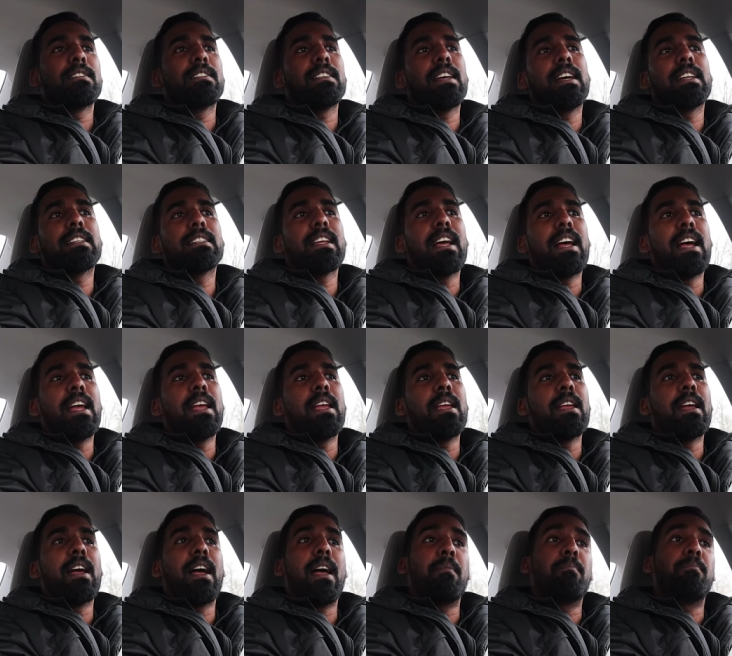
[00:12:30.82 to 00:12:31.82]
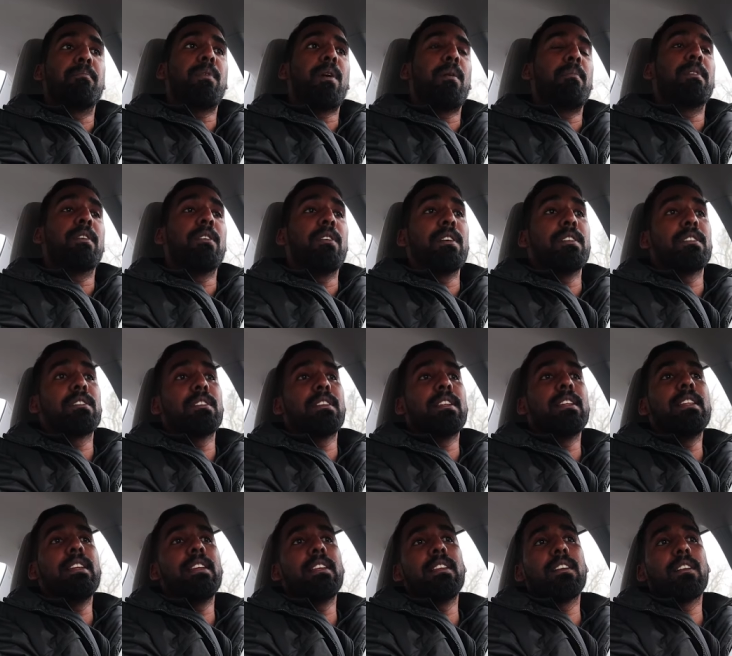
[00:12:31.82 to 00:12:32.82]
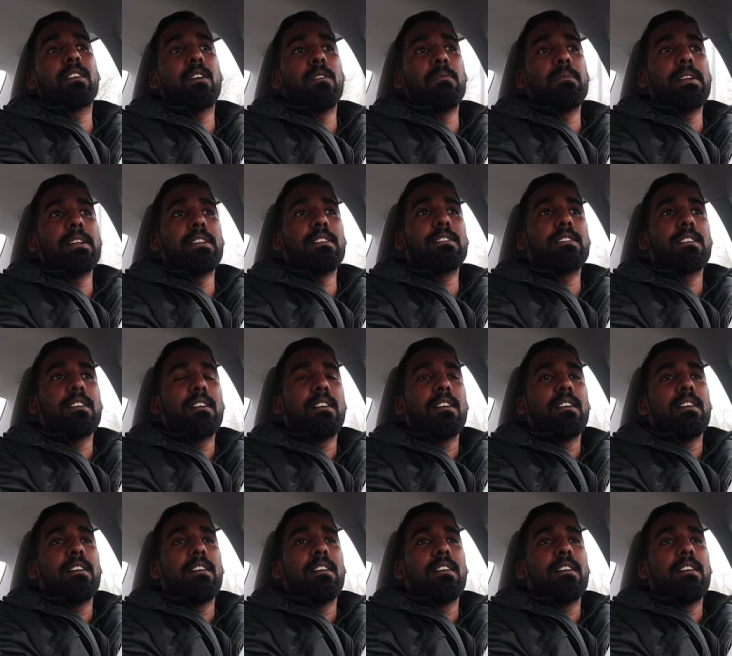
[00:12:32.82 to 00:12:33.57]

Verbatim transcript: that I am probably going to delete the comment